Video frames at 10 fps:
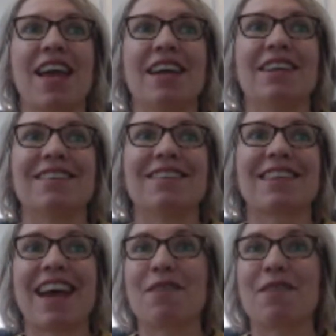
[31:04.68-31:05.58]
And
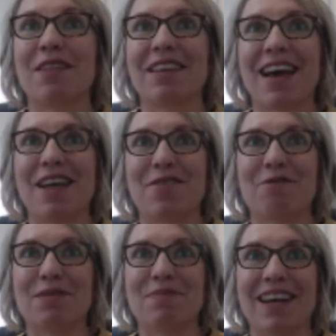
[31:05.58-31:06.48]
cut the
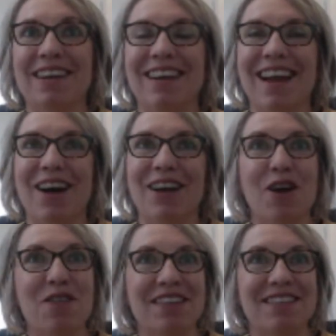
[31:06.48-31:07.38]
red meat. Now, I
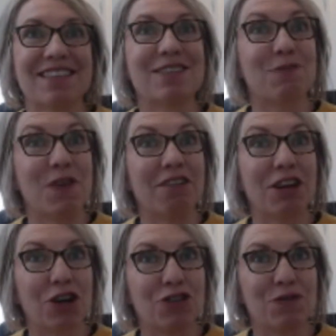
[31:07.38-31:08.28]
know that this is very
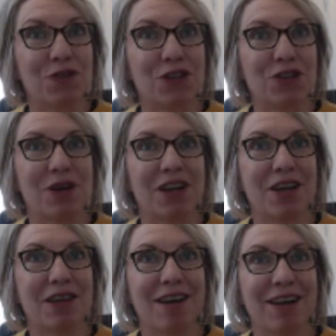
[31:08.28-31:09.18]
controversial. I
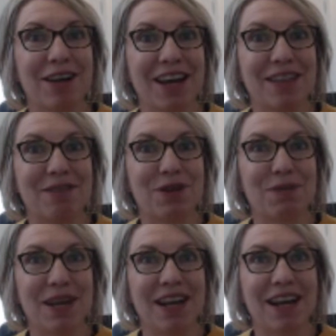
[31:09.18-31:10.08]
don't think I could cut the red
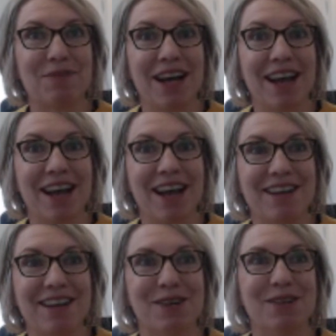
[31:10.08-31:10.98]
meat out of my
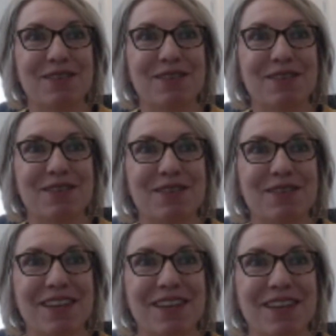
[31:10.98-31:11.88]
household,
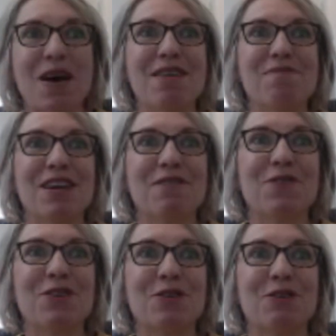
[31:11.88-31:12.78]
but maybe if
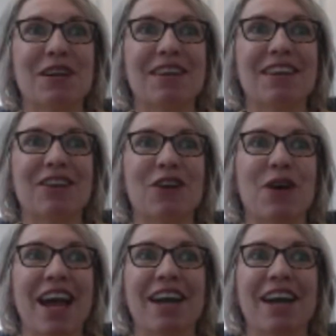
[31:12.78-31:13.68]
you're doing, a
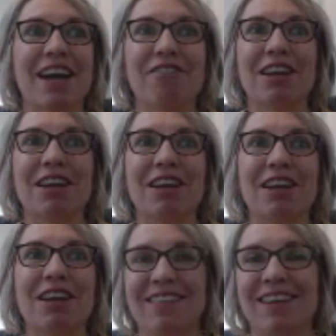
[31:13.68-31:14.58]
catering
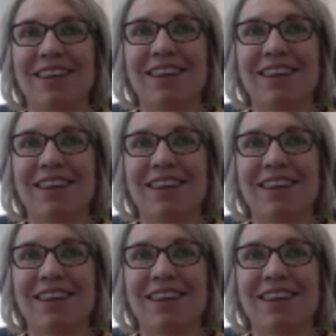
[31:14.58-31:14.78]
event,